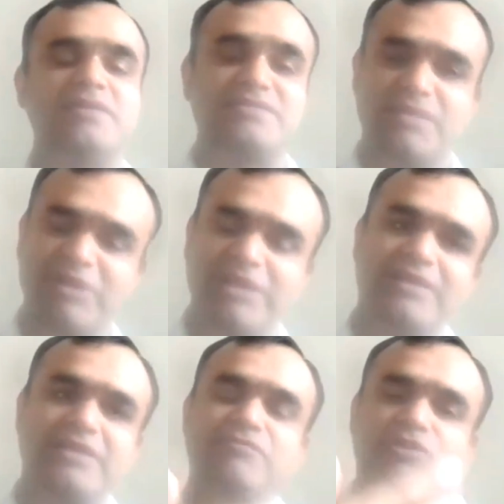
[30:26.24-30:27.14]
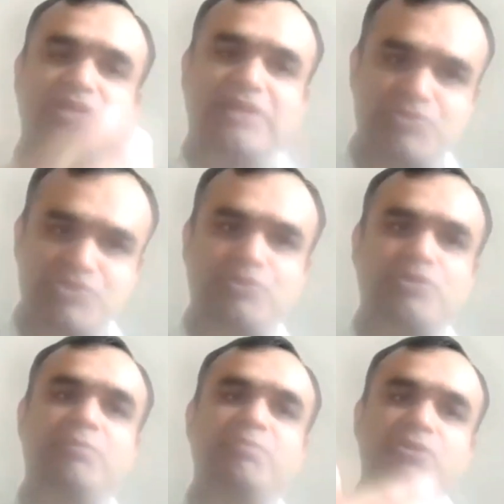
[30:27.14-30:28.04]
Similarly, if you're a 1,000
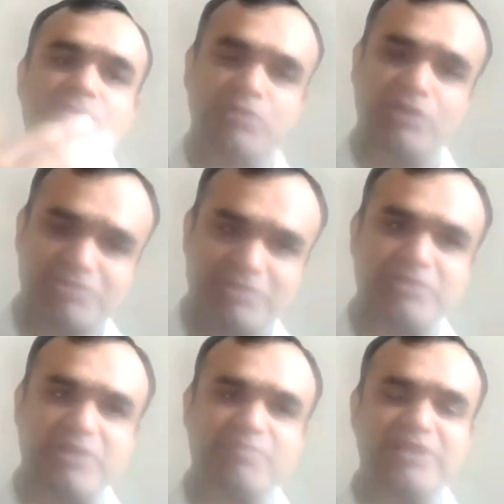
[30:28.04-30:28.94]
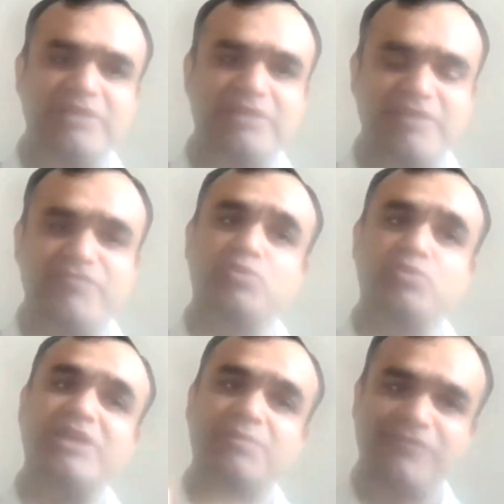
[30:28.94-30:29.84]
crore company or a 2,000 crore company, if you
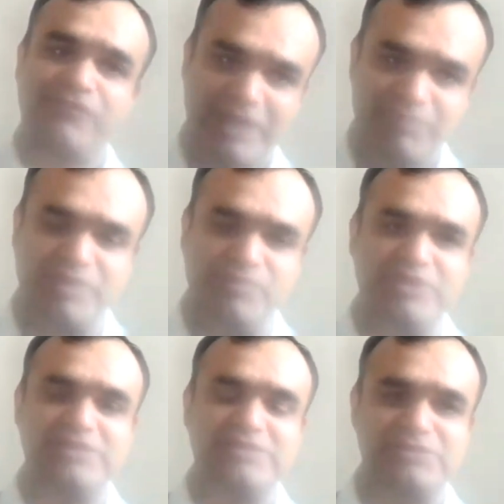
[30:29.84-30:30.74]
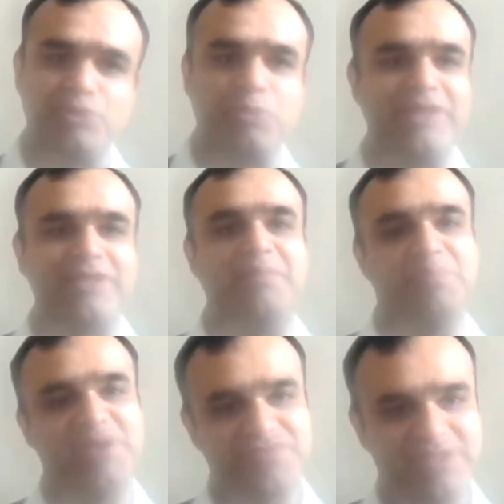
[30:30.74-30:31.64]
need money for that purpose, you look at an
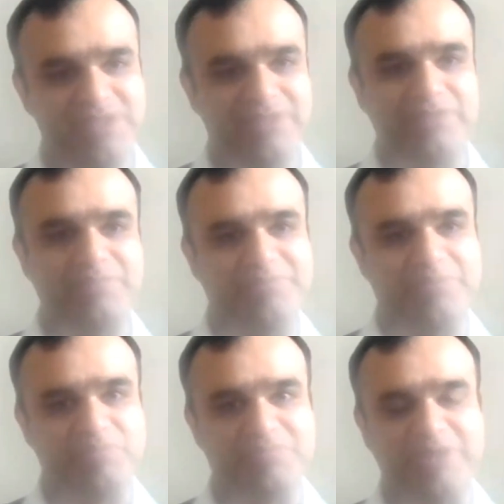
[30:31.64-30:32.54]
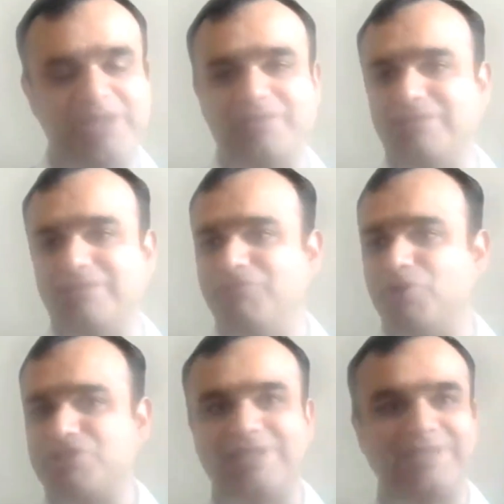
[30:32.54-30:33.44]
NBFC, but there
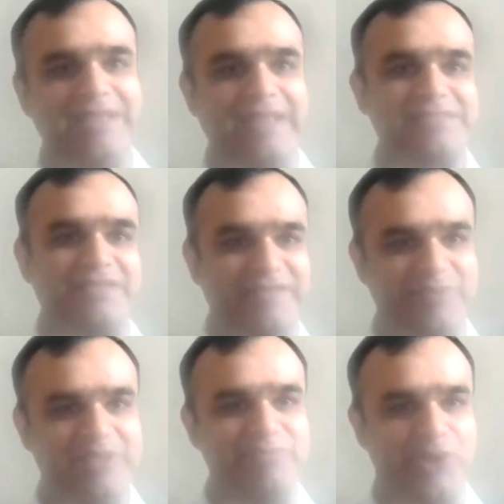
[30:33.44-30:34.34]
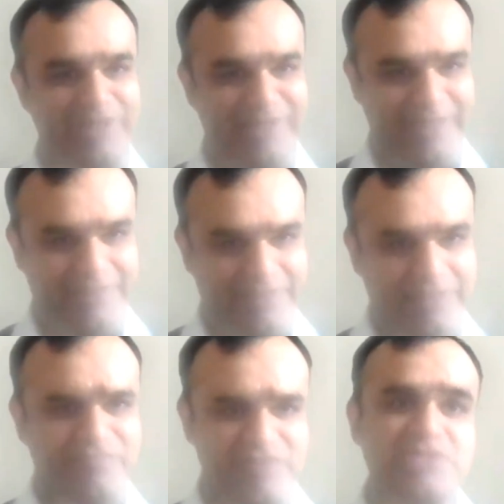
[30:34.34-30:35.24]
was nothing else available beyond that,
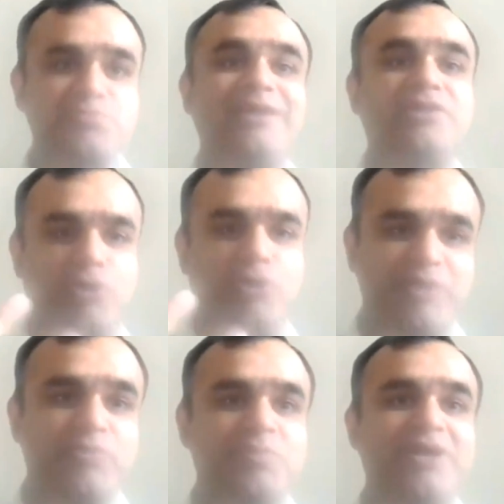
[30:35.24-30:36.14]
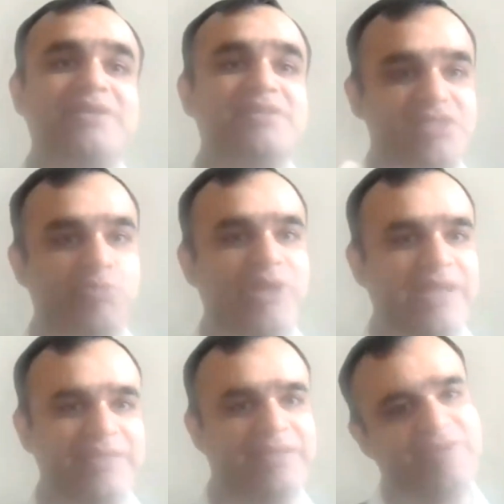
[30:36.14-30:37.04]
which is why the corporate bond market is
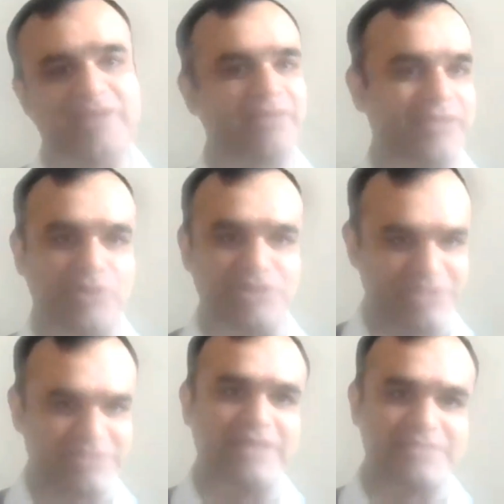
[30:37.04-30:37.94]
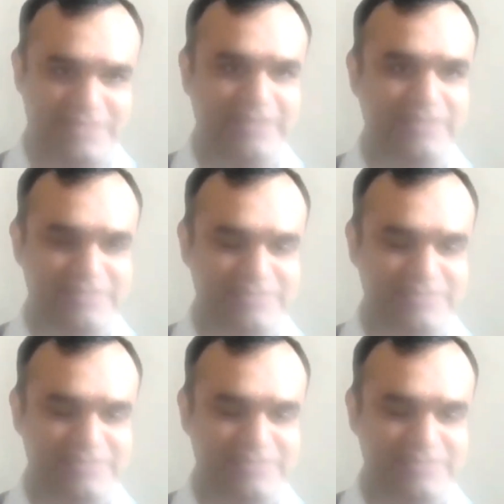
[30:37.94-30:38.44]
required in every country, not just us, right?